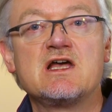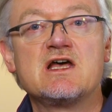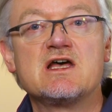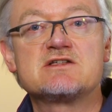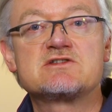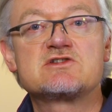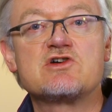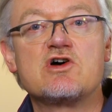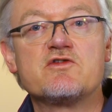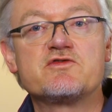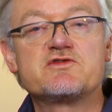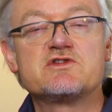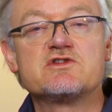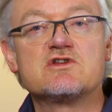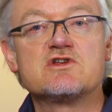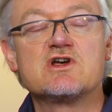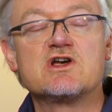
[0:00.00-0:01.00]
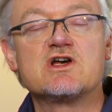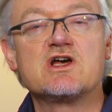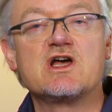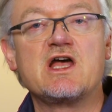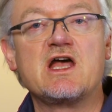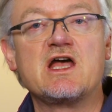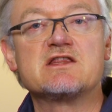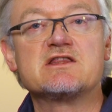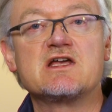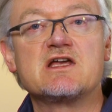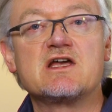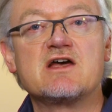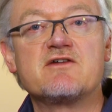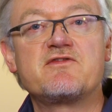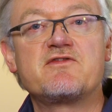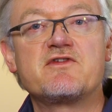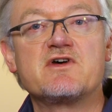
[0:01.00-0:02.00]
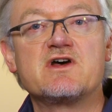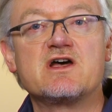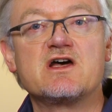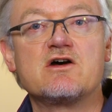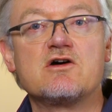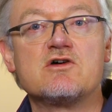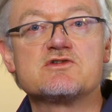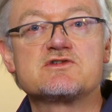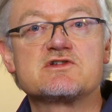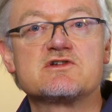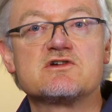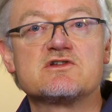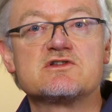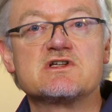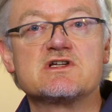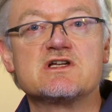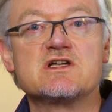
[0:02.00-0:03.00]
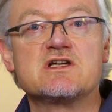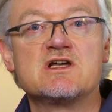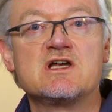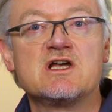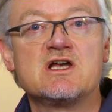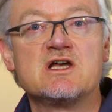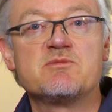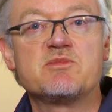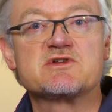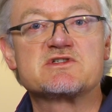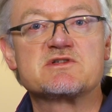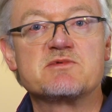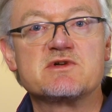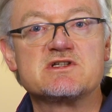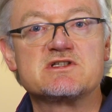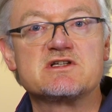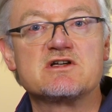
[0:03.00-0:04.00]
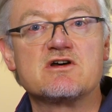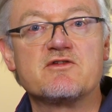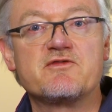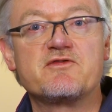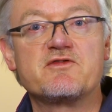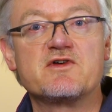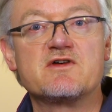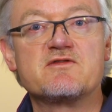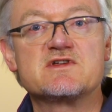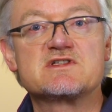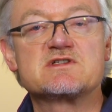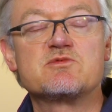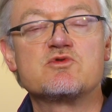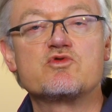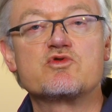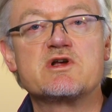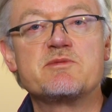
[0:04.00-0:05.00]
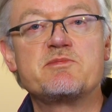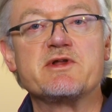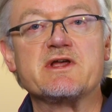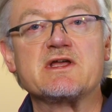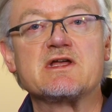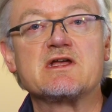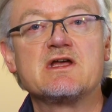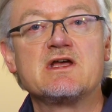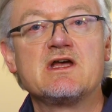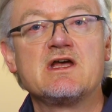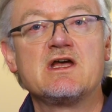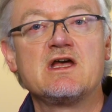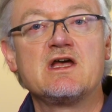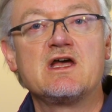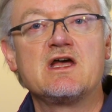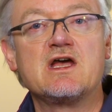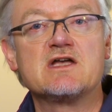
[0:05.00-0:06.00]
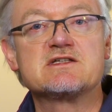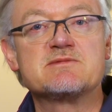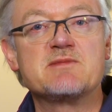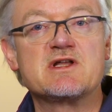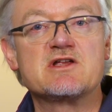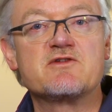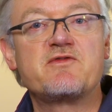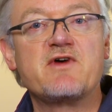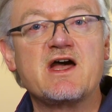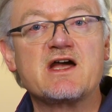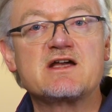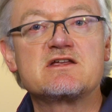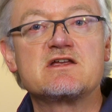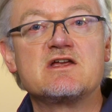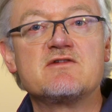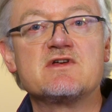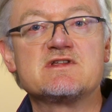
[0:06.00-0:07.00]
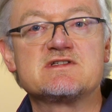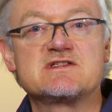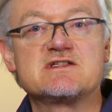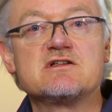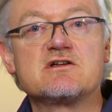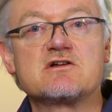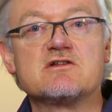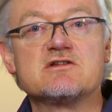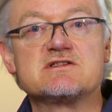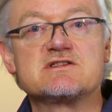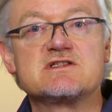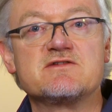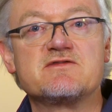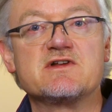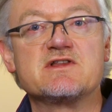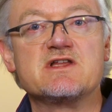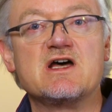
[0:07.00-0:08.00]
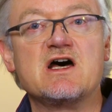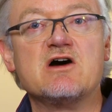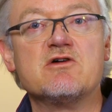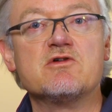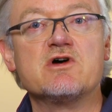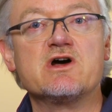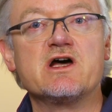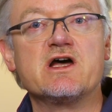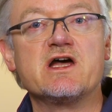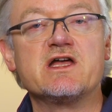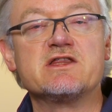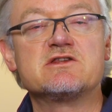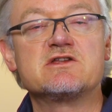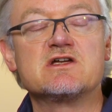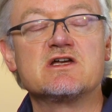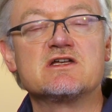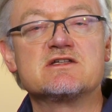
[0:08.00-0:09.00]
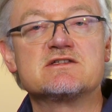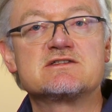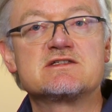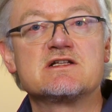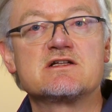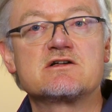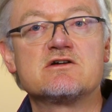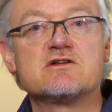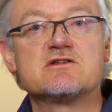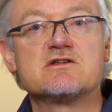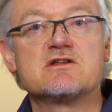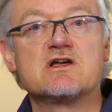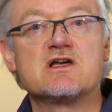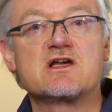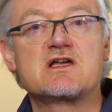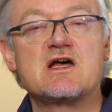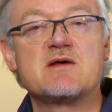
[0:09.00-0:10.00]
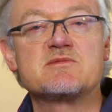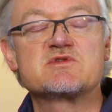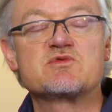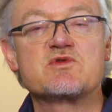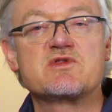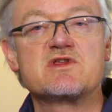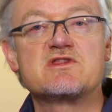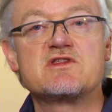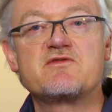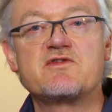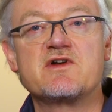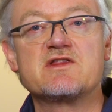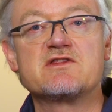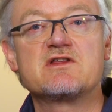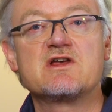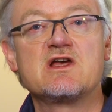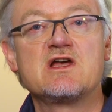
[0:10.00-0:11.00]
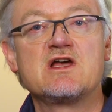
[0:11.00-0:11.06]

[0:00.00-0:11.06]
soft and they have also the possibility of visible rippling. As a matter of fact, even silicone is different now, and silicone comes with a different